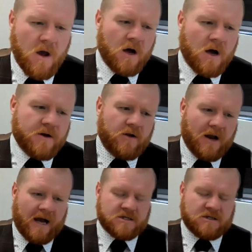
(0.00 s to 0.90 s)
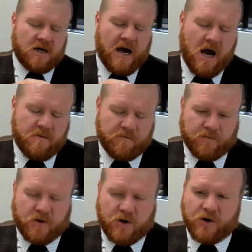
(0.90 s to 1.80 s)
Nonetheless,
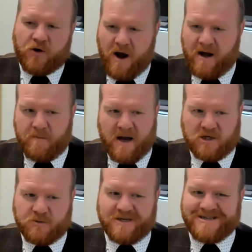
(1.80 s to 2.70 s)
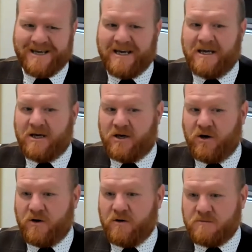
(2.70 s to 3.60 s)
good credit management is key
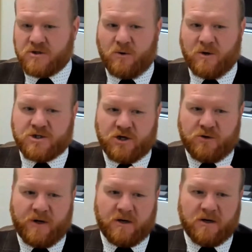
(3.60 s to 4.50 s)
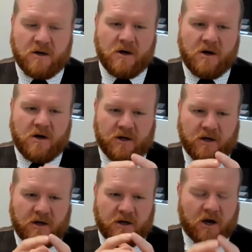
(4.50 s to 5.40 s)
here. So assuming
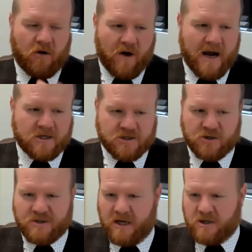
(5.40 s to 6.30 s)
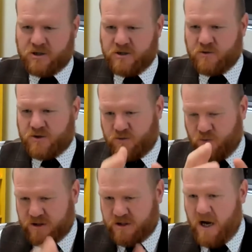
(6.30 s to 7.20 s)
the correct due diligence
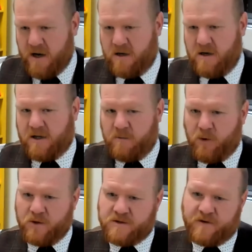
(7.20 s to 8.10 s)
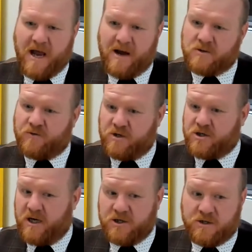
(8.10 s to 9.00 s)
was done at the point of account
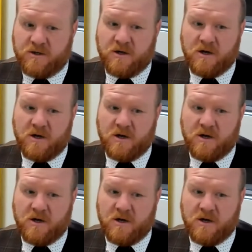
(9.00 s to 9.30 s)
origination,